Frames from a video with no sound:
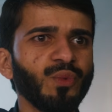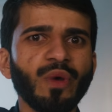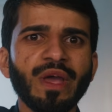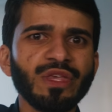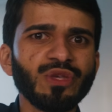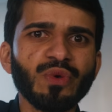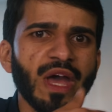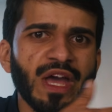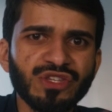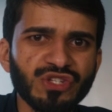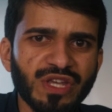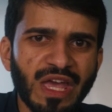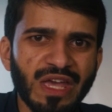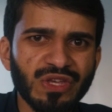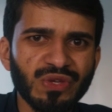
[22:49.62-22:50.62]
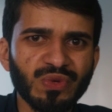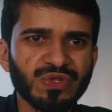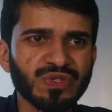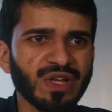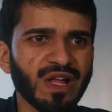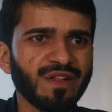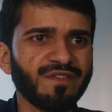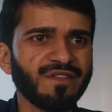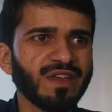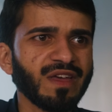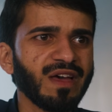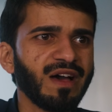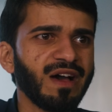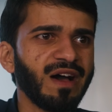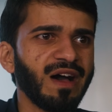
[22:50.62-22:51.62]
way you educate yourself,
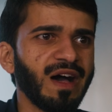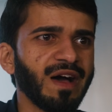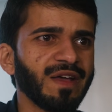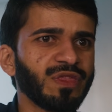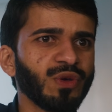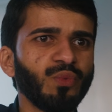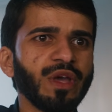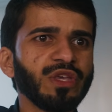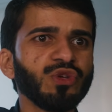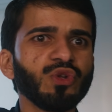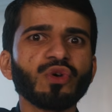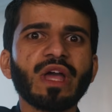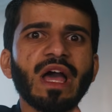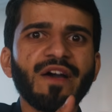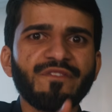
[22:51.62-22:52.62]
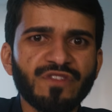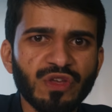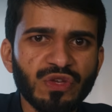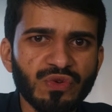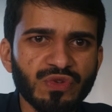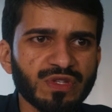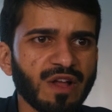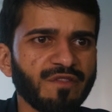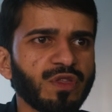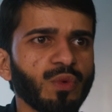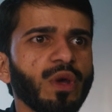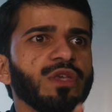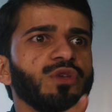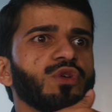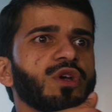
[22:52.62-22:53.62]
the way you look after yourself, the
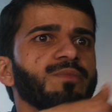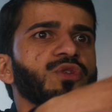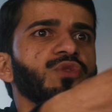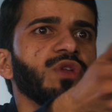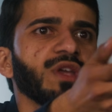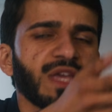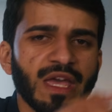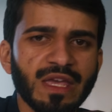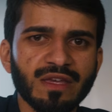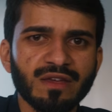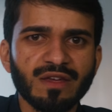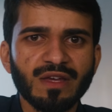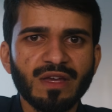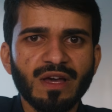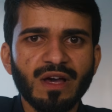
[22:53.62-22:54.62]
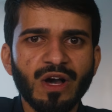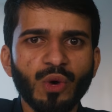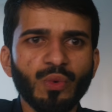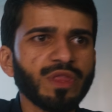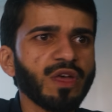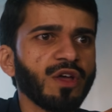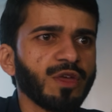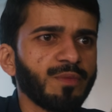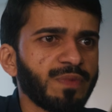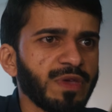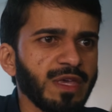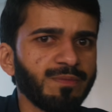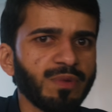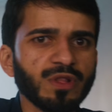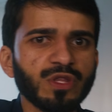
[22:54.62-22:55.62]
way you communicate with other
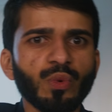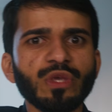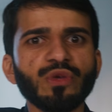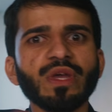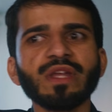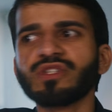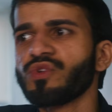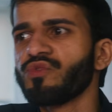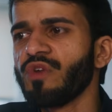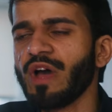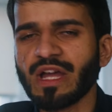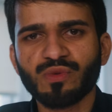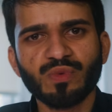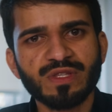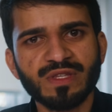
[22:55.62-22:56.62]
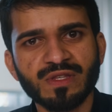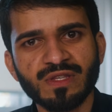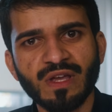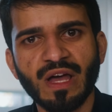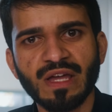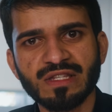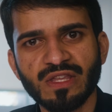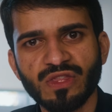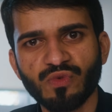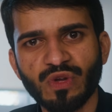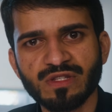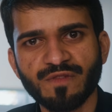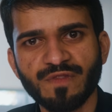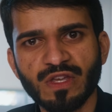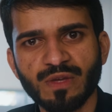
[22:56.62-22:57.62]
people, the way you interact with society and the
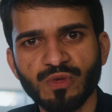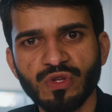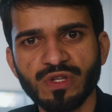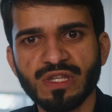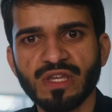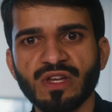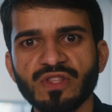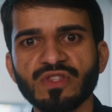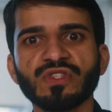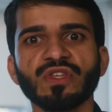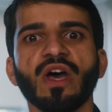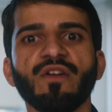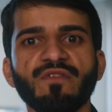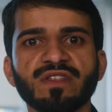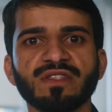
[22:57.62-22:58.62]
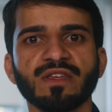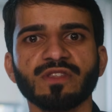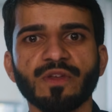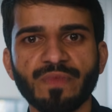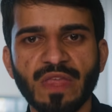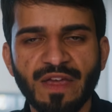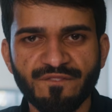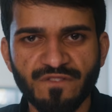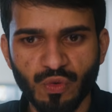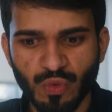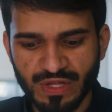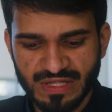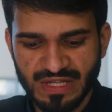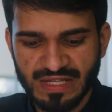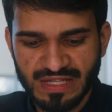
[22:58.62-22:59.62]
rest of the community. Conservatism
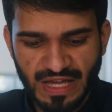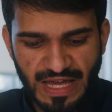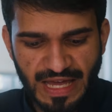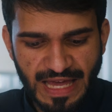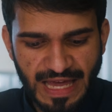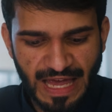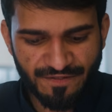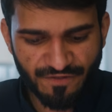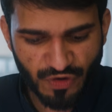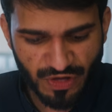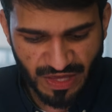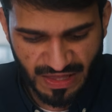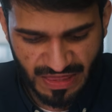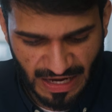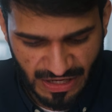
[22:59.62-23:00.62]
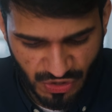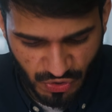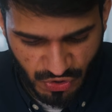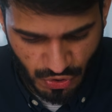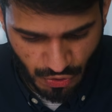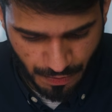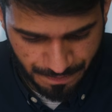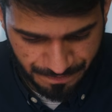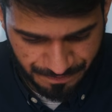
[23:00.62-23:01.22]
influences everything that you do.